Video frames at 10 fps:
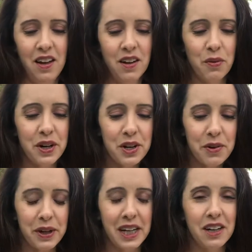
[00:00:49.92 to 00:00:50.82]
We're going to
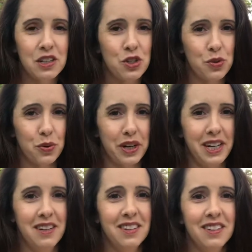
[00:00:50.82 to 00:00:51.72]
read a
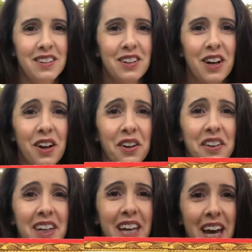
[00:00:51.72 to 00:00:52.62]
story called
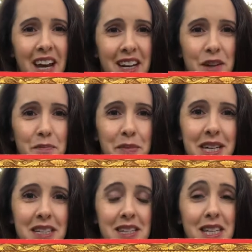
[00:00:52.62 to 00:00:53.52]
Katie
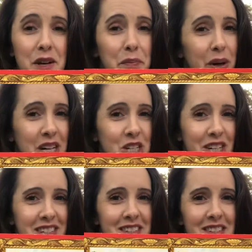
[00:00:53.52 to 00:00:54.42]
Meets the
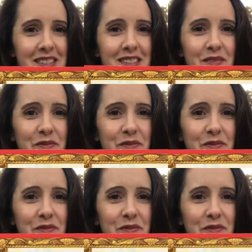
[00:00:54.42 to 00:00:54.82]
Impressionists.